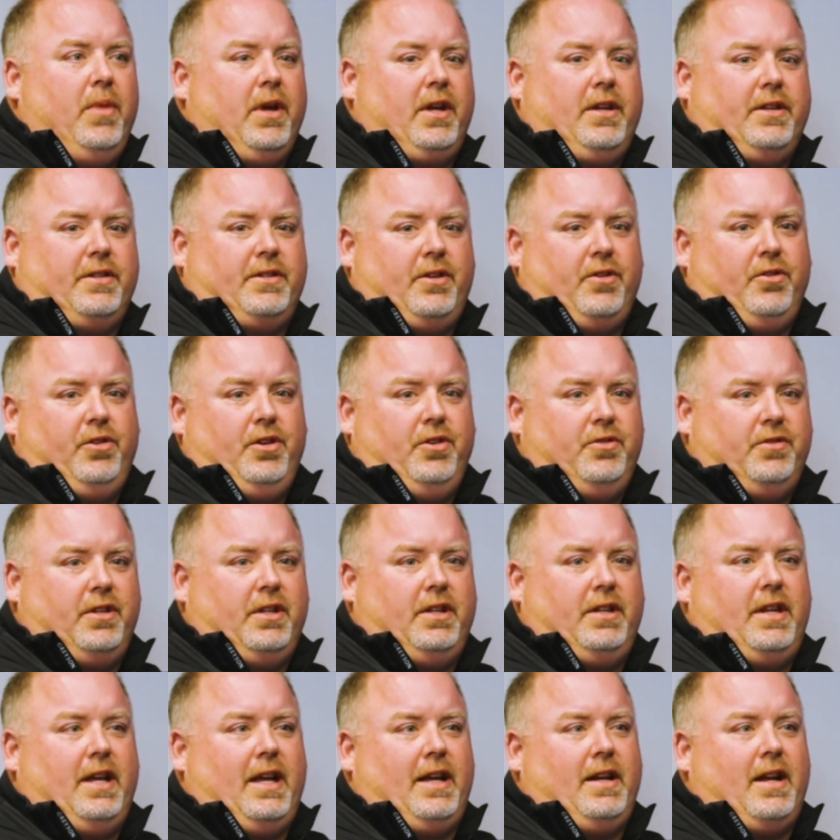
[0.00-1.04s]
Because they're
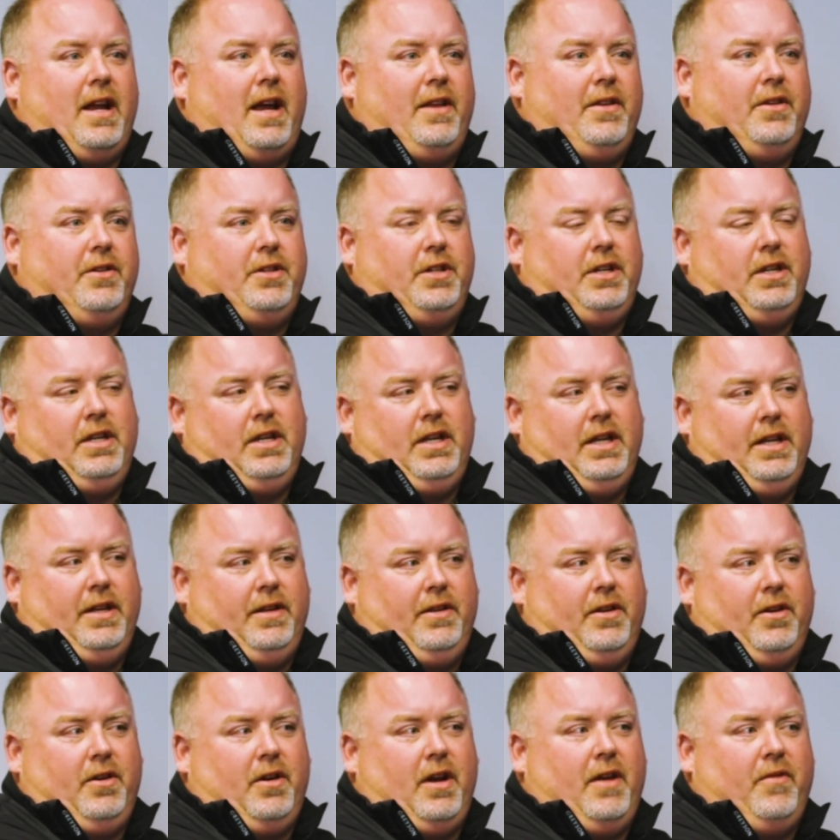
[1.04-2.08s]
using technology
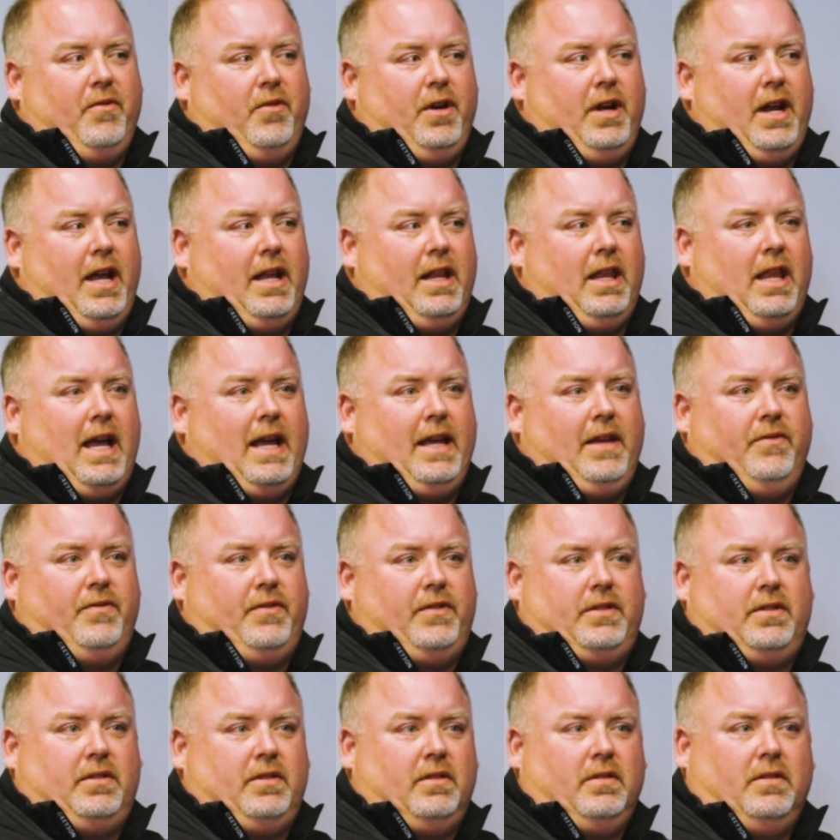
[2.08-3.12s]
in their everyday
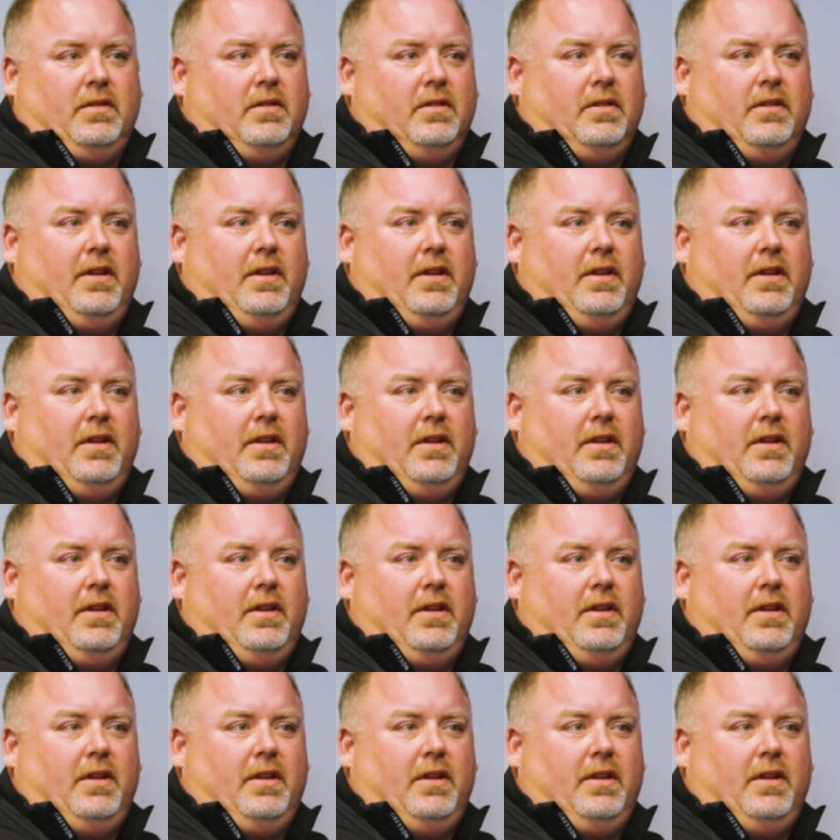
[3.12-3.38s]
lives